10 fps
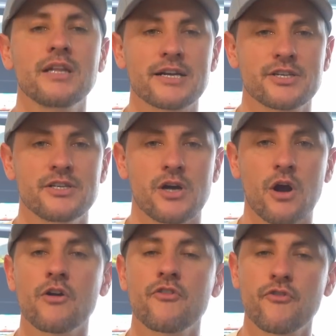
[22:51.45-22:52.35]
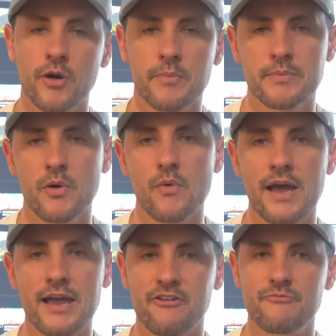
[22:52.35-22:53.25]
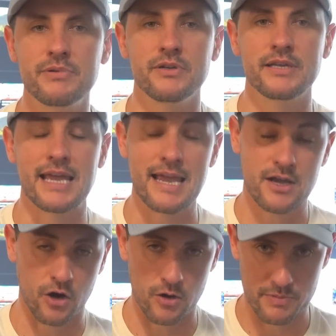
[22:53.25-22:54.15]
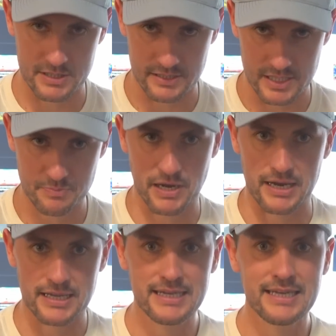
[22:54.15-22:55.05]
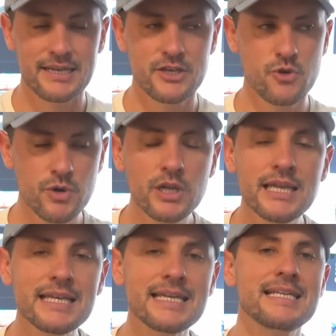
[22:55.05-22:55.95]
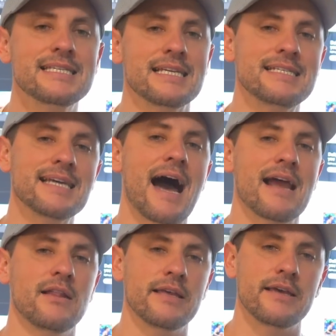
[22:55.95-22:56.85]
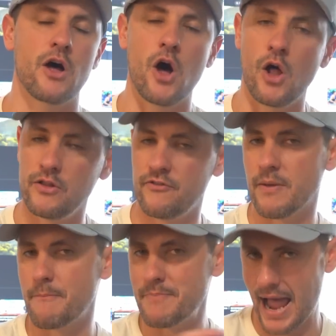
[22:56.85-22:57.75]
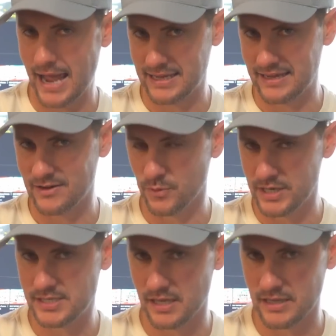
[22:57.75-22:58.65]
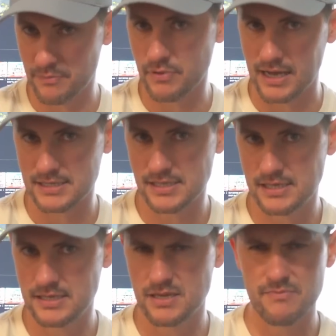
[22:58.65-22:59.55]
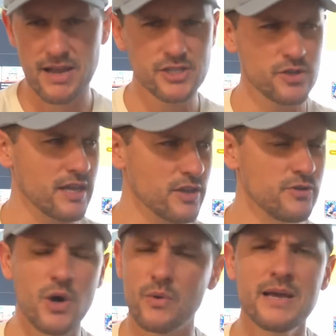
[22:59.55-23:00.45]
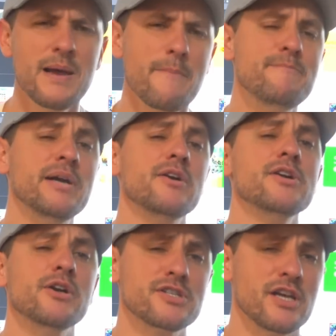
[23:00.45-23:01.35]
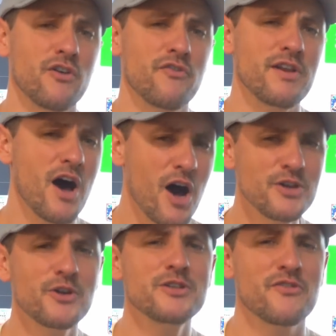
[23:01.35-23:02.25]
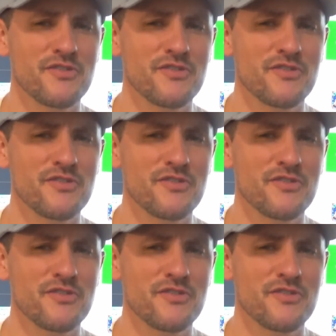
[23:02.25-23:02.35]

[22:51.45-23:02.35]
collections are a formidable way of building a card business, but you really need to dial in all of the back-end reselling processes to make sure that you don't bury yourself in hundreds